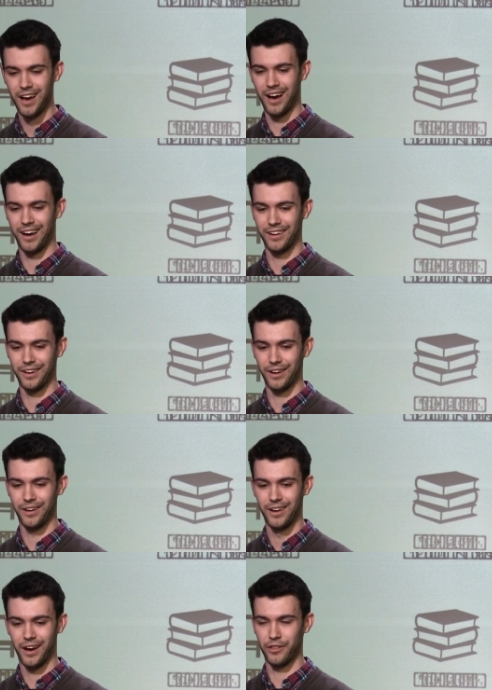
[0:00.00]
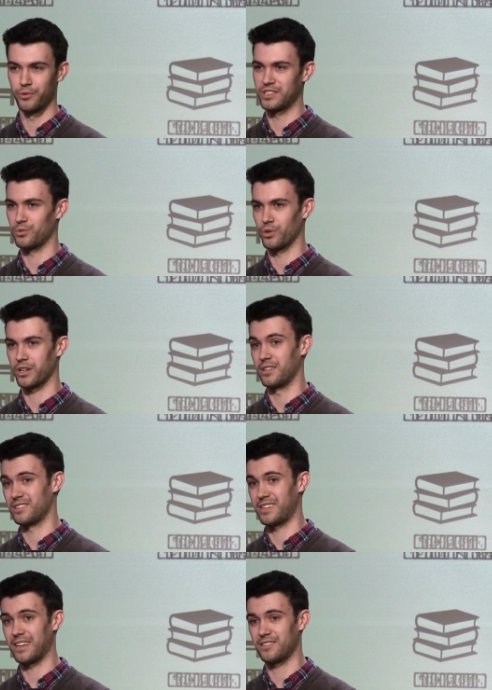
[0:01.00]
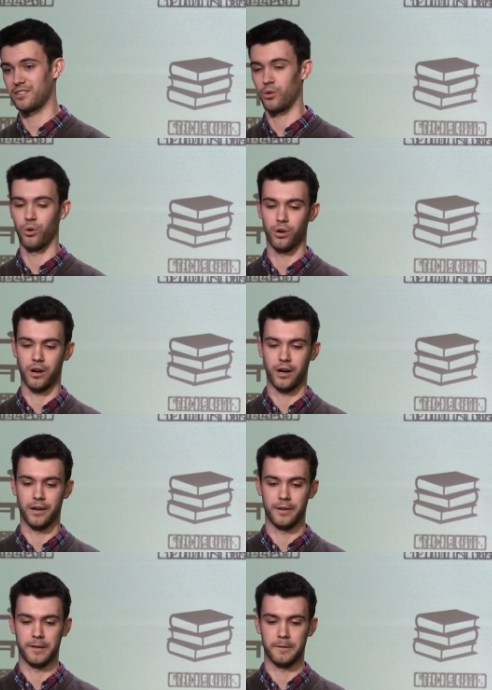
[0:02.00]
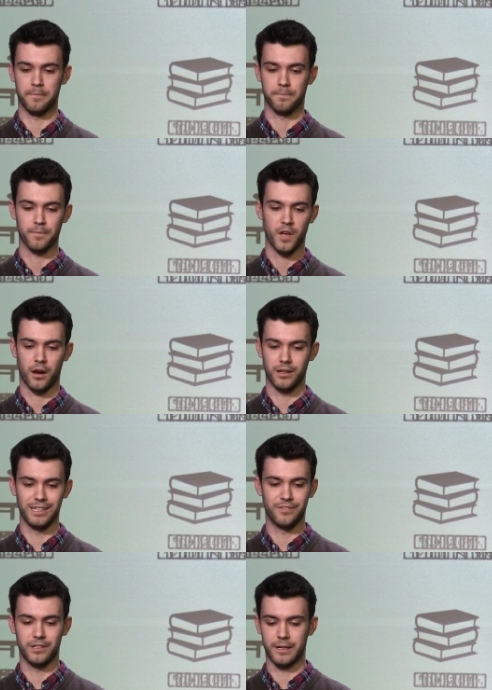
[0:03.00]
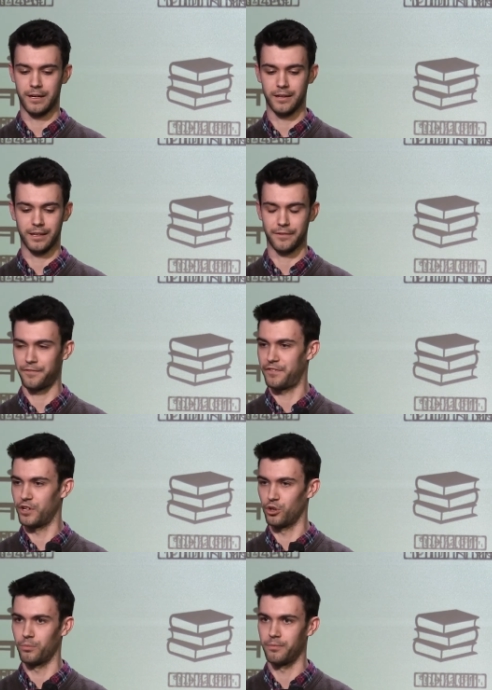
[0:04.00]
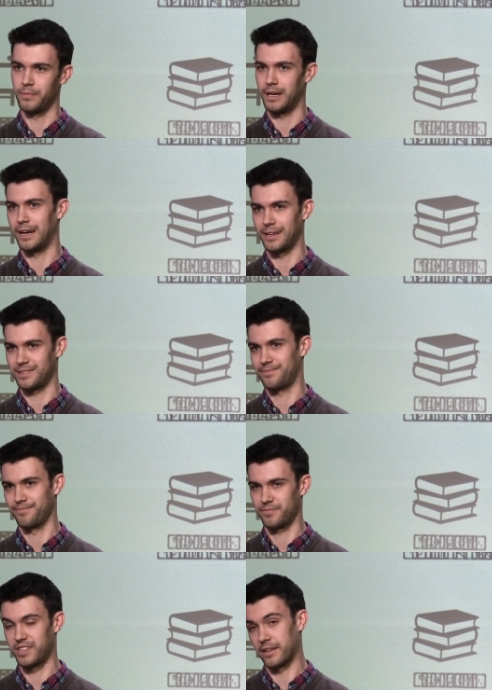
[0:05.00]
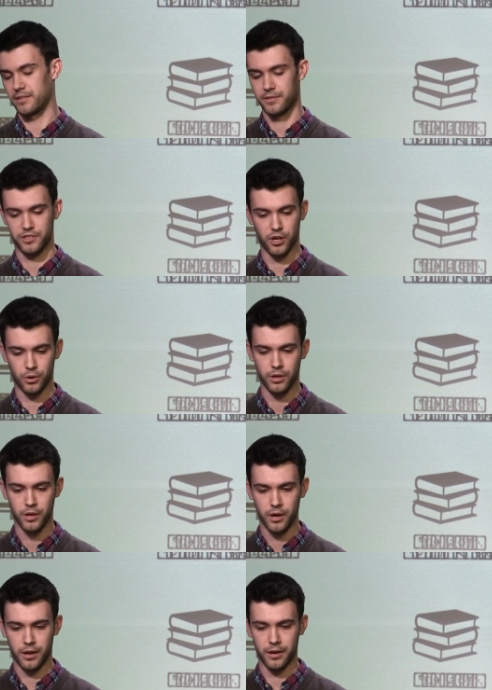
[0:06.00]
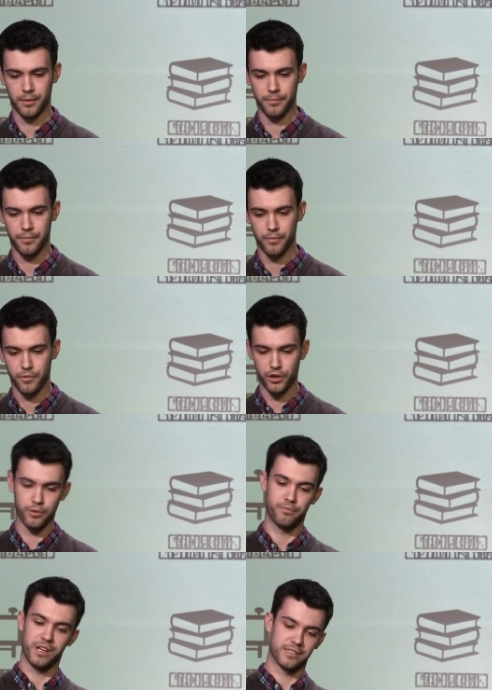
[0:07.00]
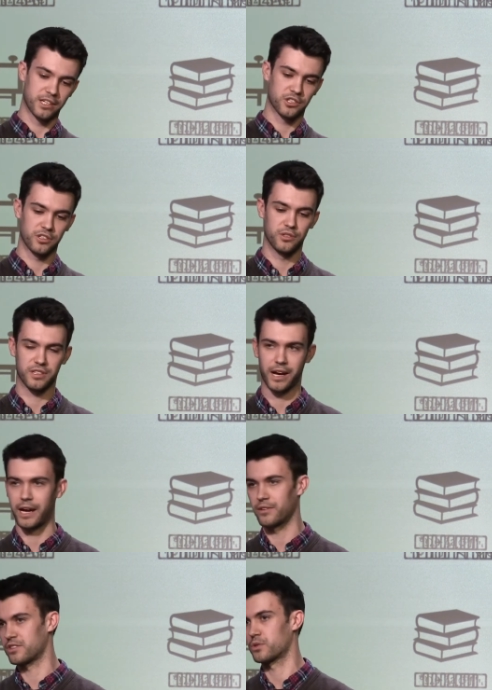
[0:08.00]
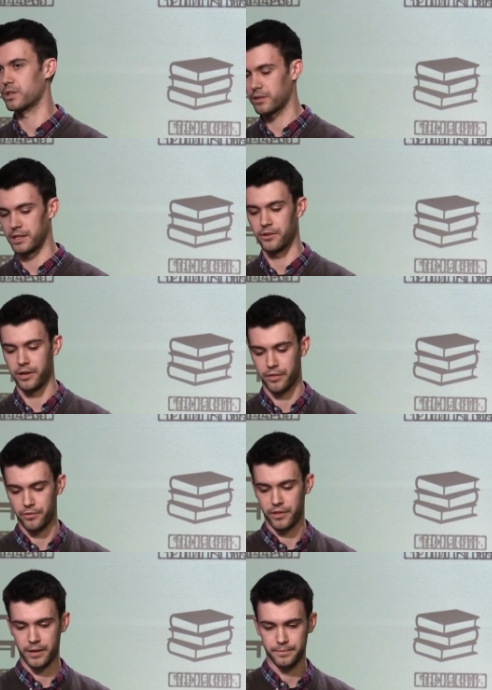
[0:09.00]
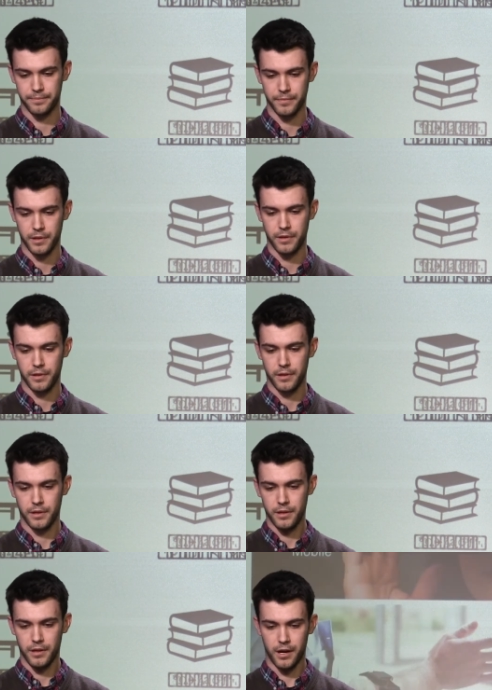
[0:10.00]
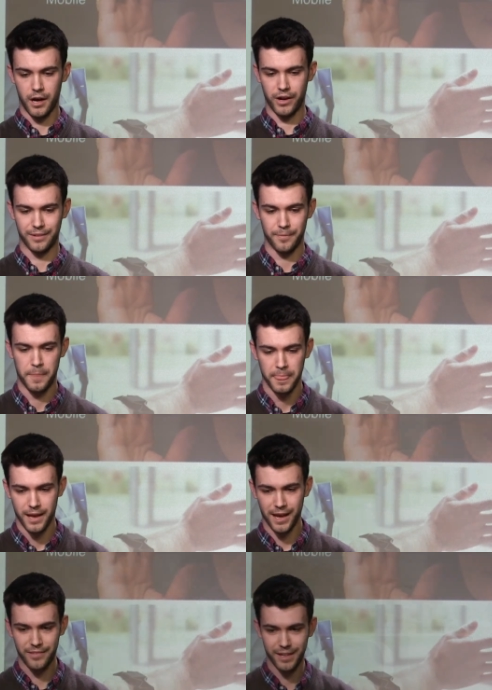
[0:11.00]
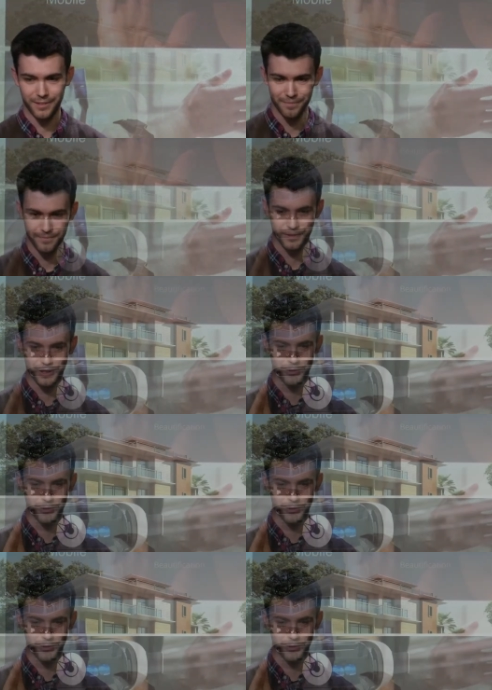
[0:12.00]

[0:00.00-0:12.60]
on uh, on the recent work on sets or on um, uh, even uh, like film uh, sets. So um, they're essentially using Iris to quickly iterate through that. All right, and then the